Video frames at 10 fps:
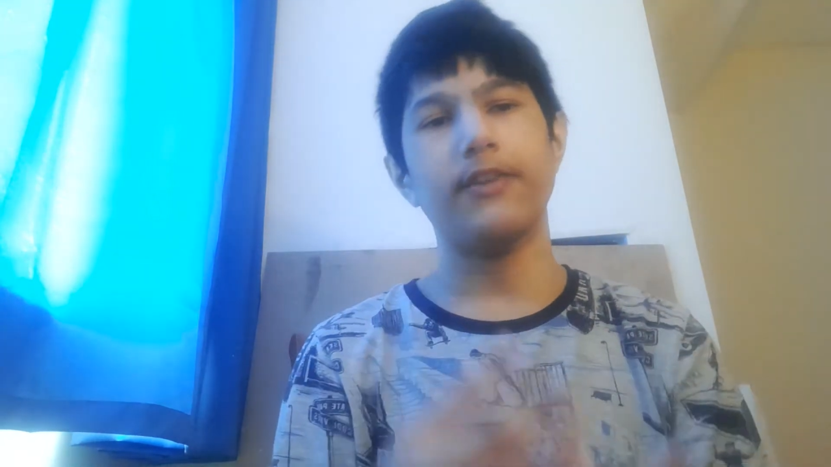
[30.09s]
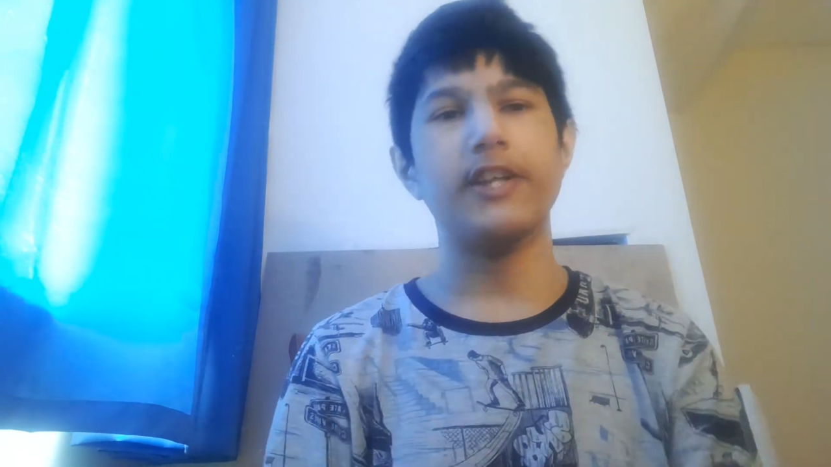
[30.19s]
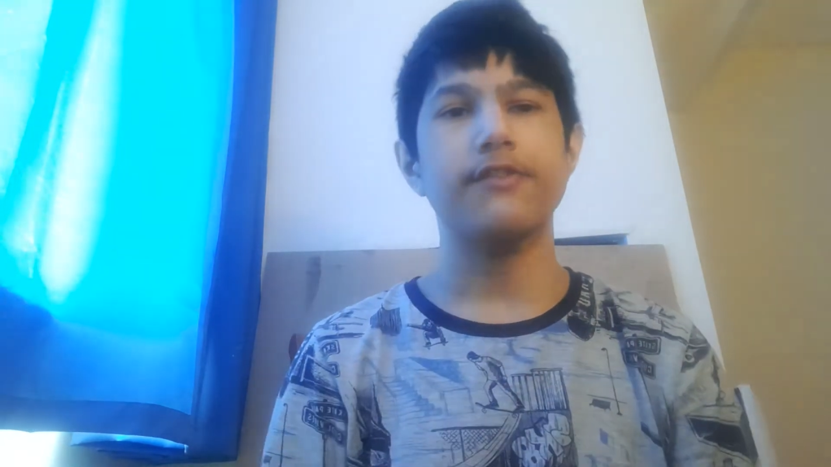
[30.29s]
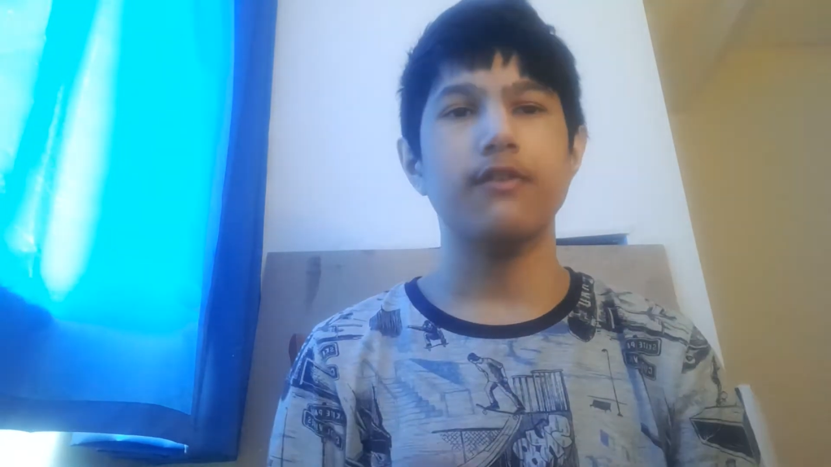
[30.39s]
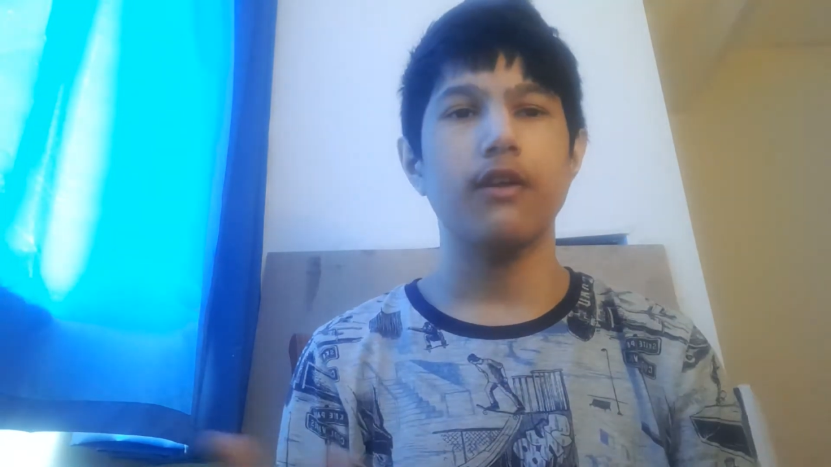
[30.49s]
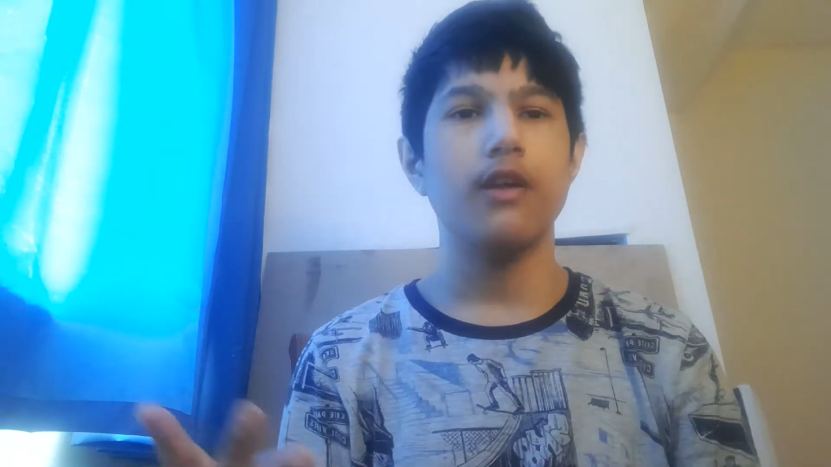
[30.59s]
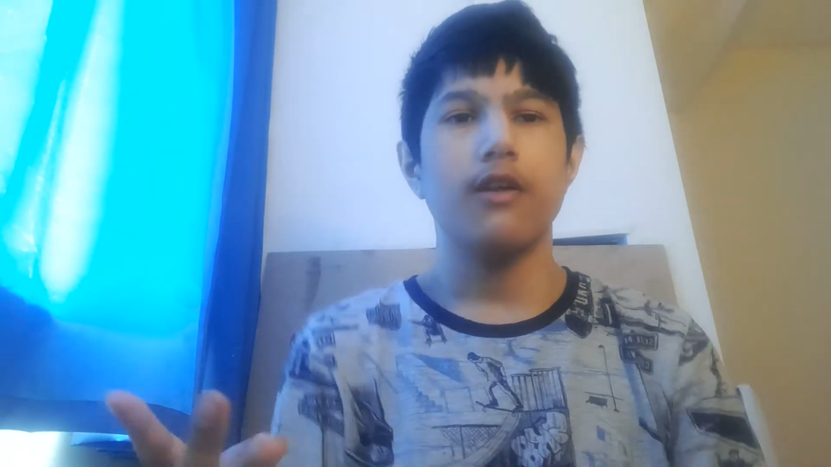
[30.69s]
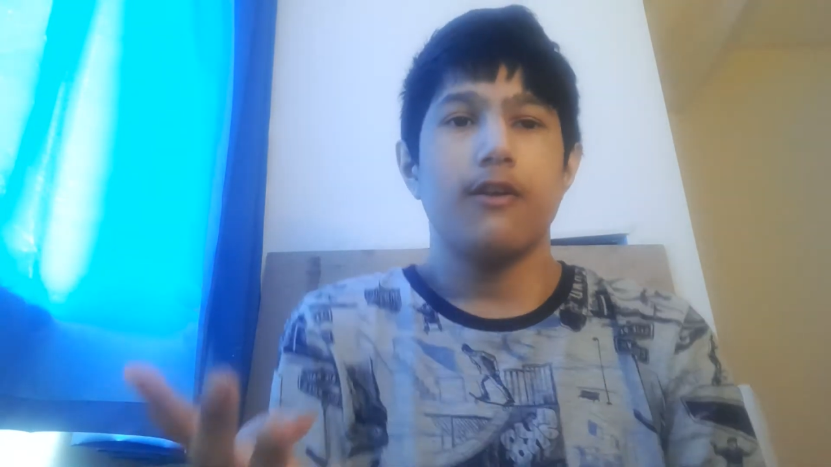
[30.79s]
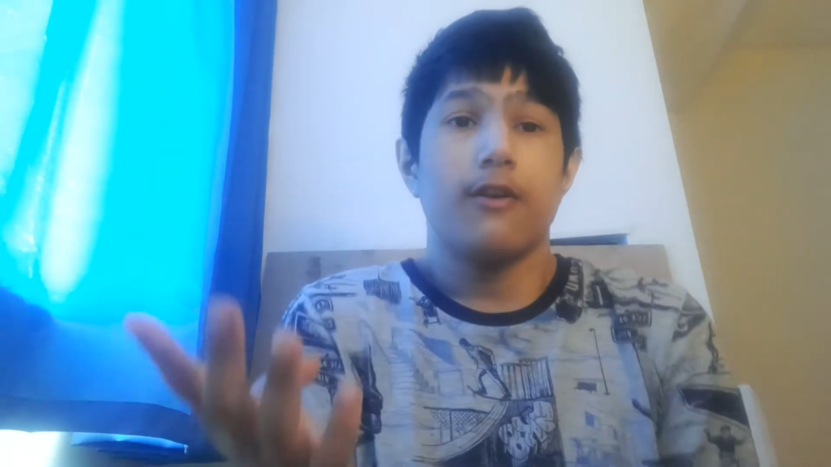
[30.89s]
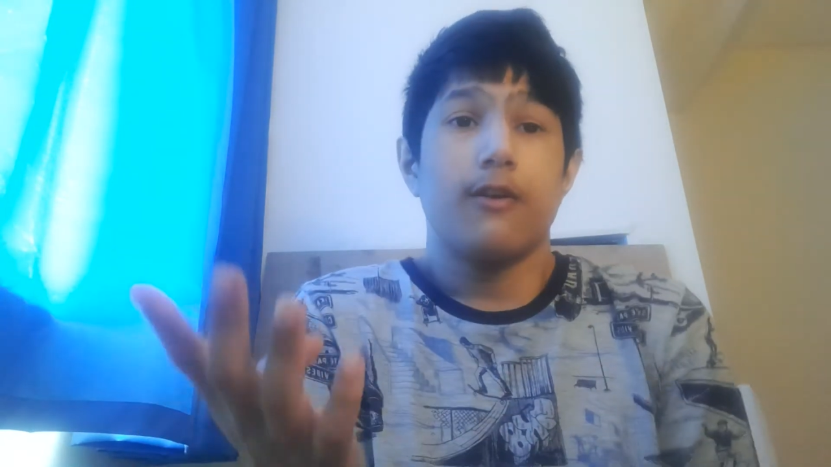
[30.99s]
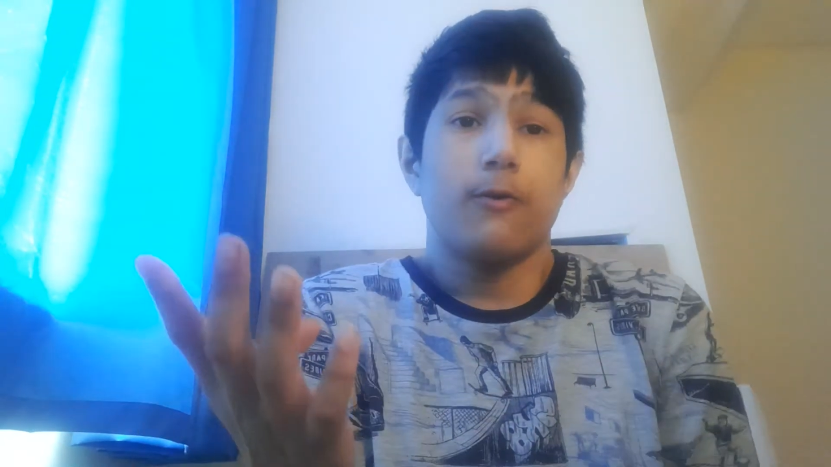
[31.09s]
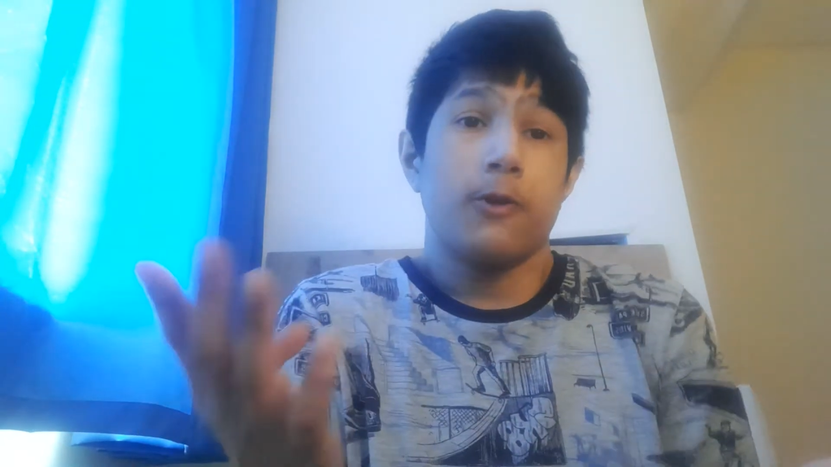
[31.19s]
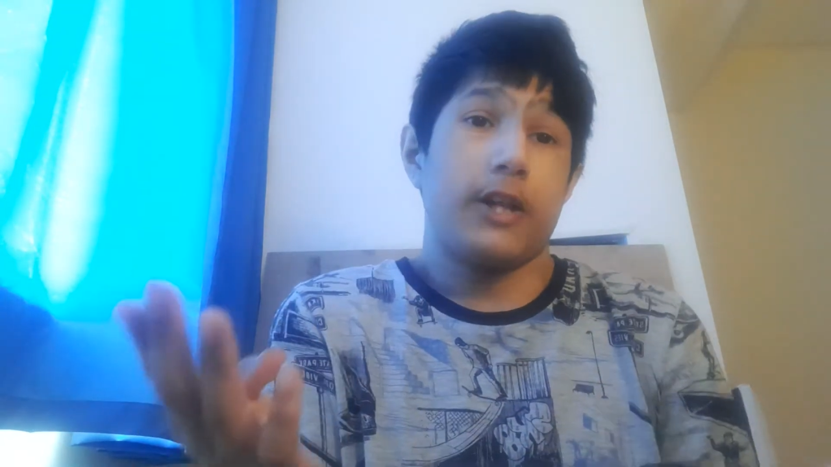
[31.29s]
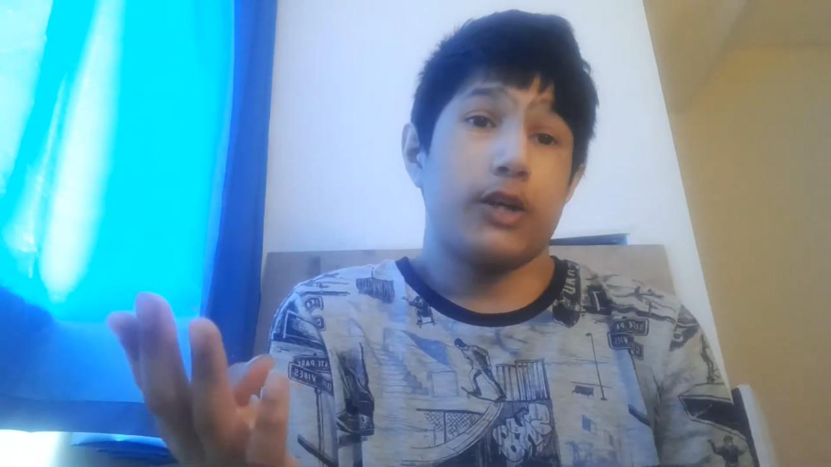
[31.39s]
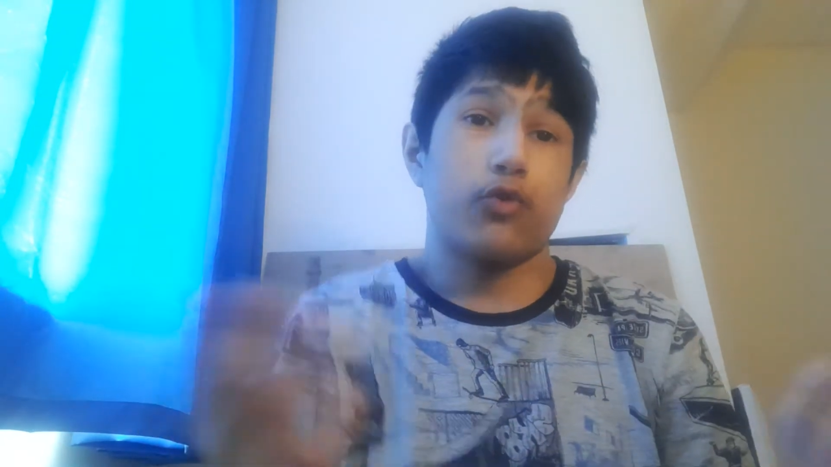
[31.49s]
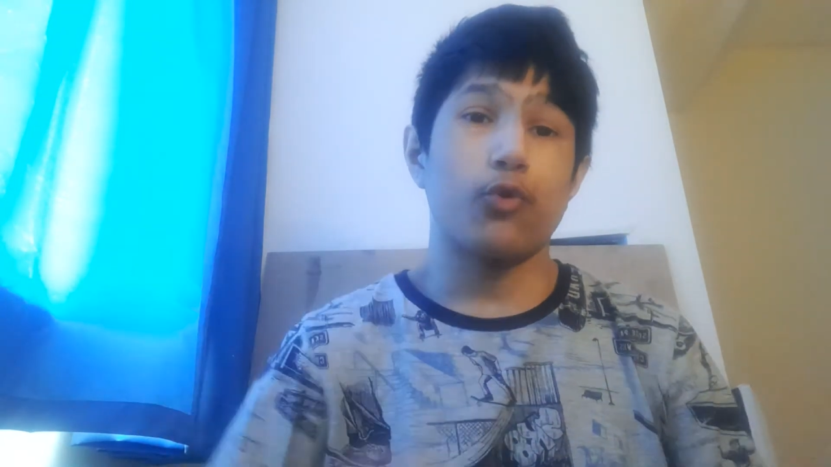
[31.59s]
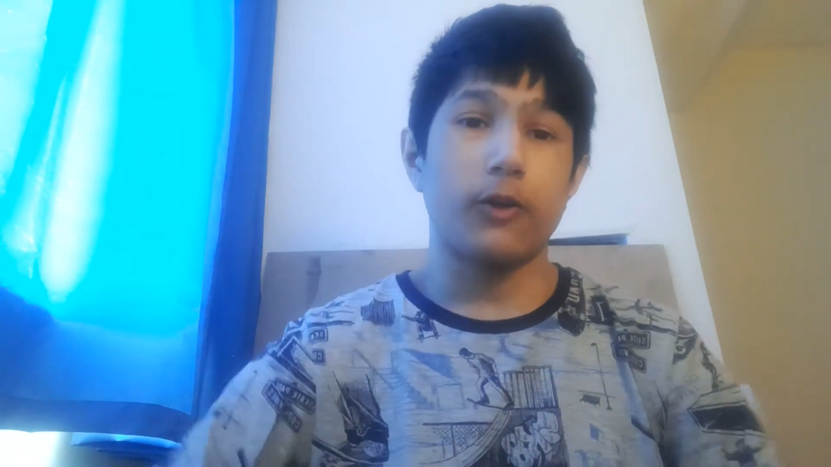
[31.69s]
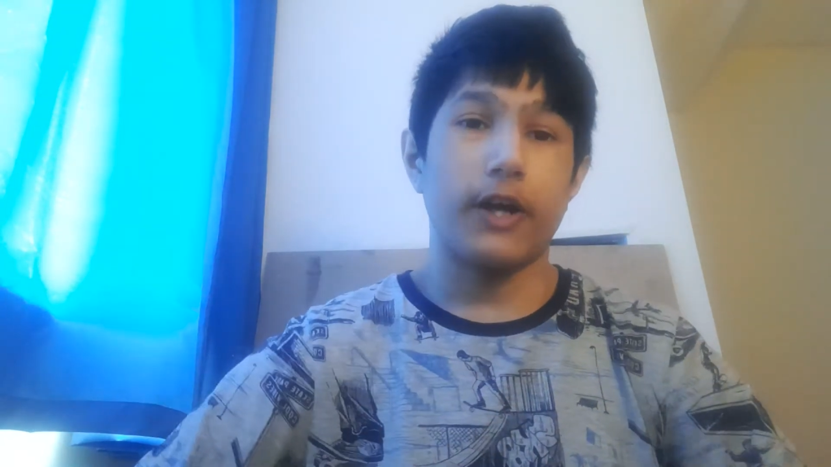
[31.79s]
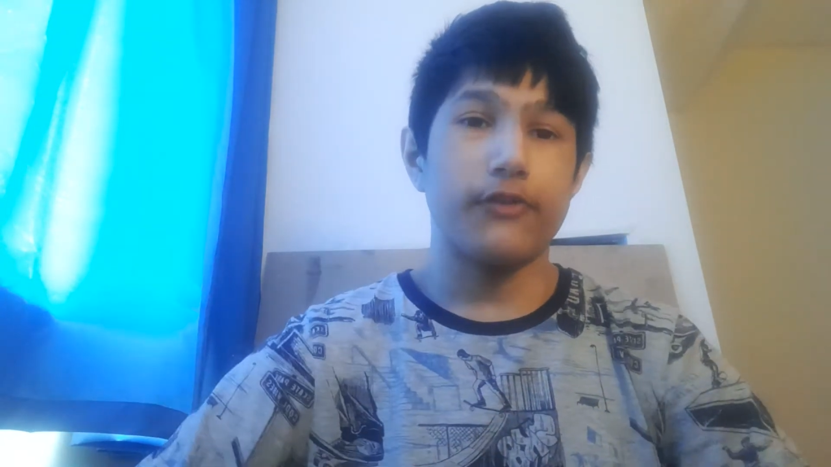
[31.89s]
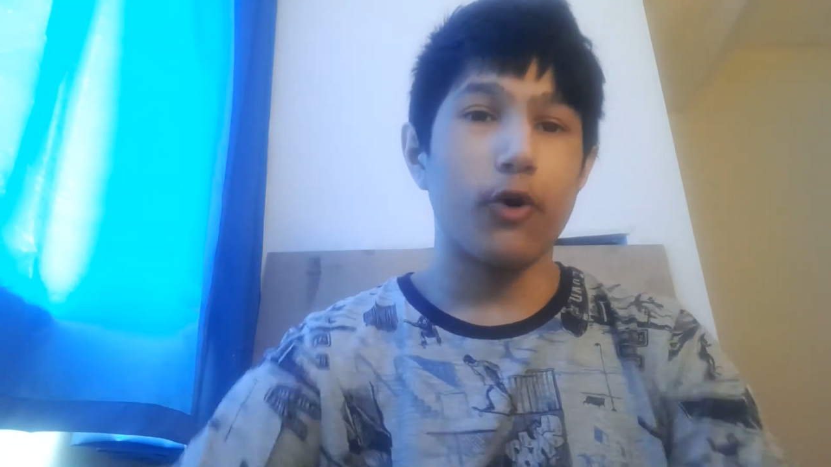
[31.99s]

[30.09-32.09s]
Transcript: That's all, guys.